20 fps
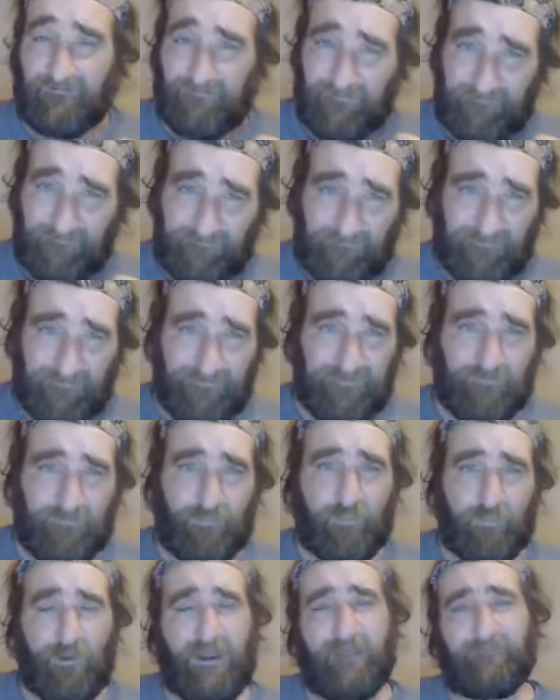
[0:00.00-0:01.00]
they
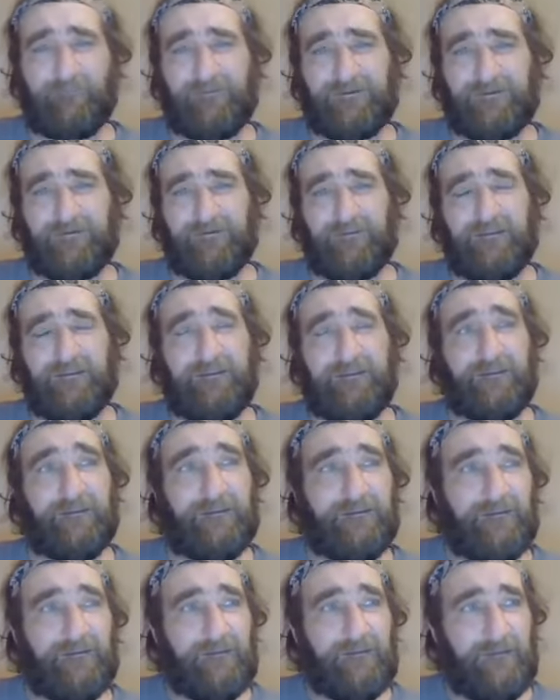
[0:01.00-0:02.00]
very rapidly
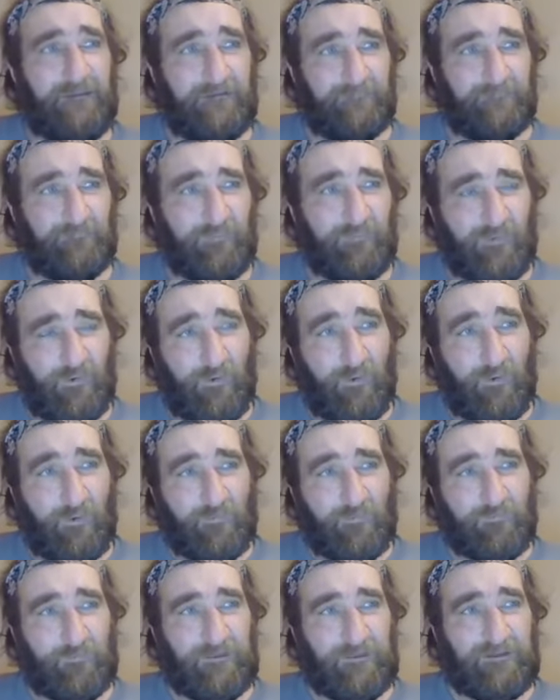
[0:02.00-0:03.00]

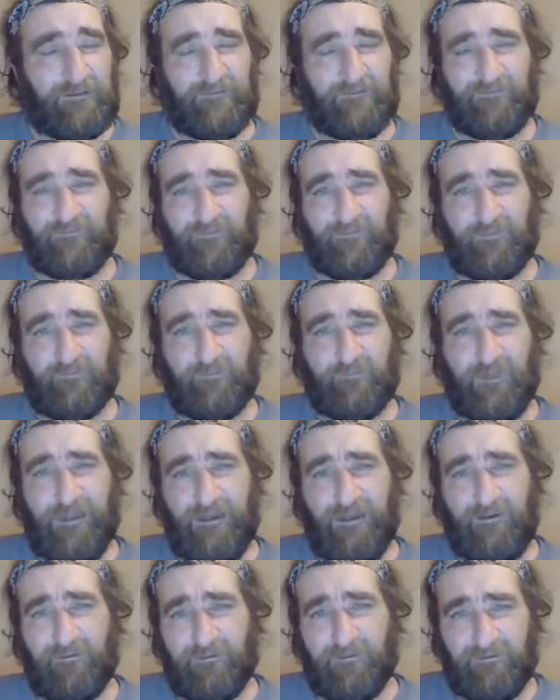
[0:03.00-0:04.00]
implode because their
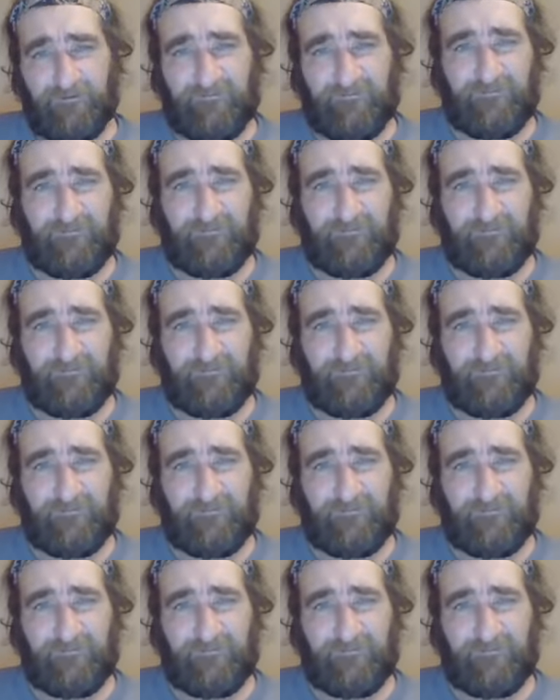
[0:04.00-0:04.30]
power is